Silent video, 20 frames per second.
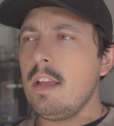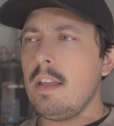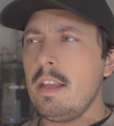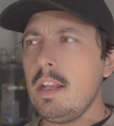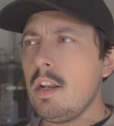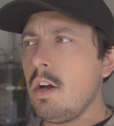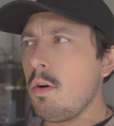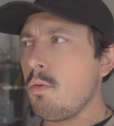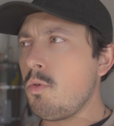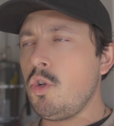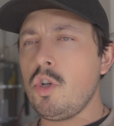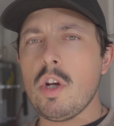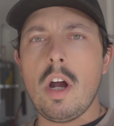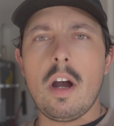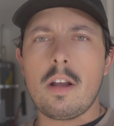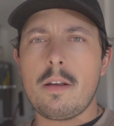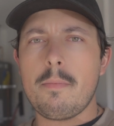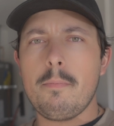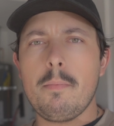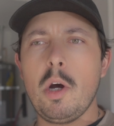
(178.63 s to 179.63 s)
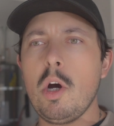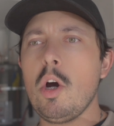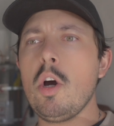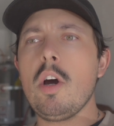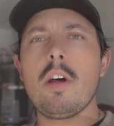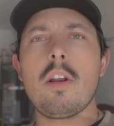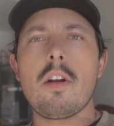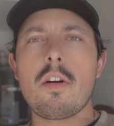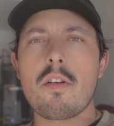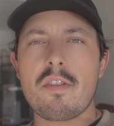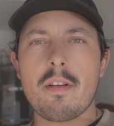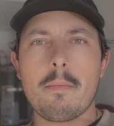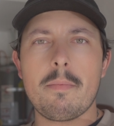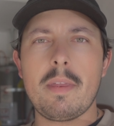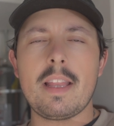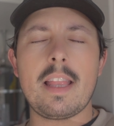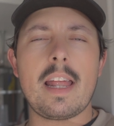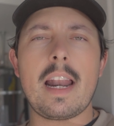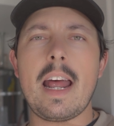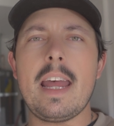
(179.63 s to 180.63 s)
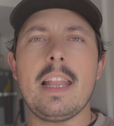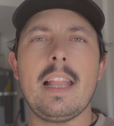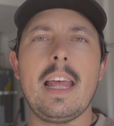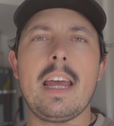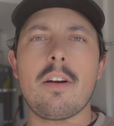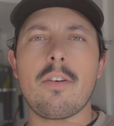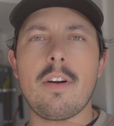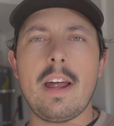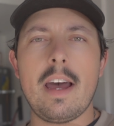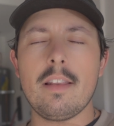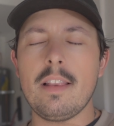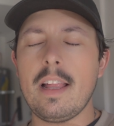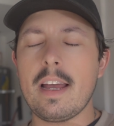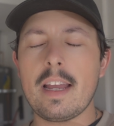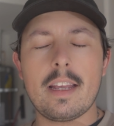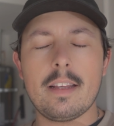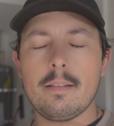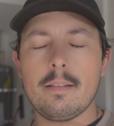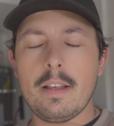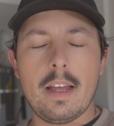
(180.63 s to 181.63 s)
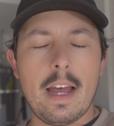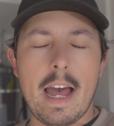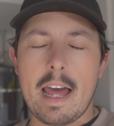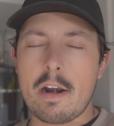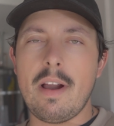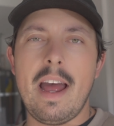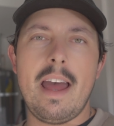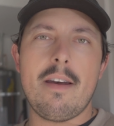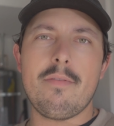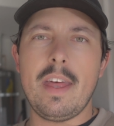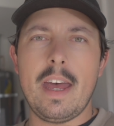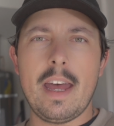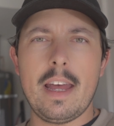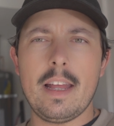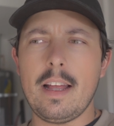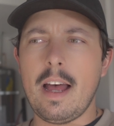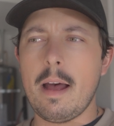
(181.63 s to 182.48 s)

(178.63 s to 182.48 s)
you know, junk hood or something that I had laying around, like I don't have that.